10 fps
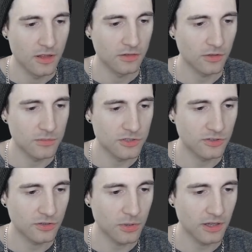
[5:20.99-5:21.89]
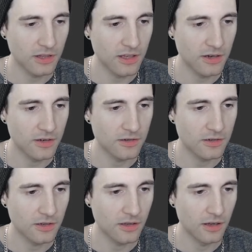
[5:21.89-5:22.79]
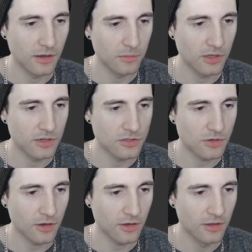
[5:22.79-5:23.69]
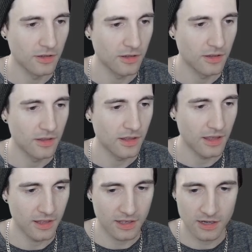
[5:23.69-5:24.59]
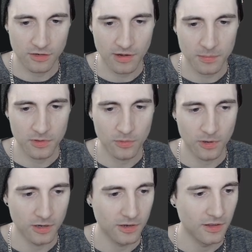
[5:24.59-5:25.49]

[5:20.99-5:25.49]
So I'm just quickly here, um, gonna draw a kind of crappy coin.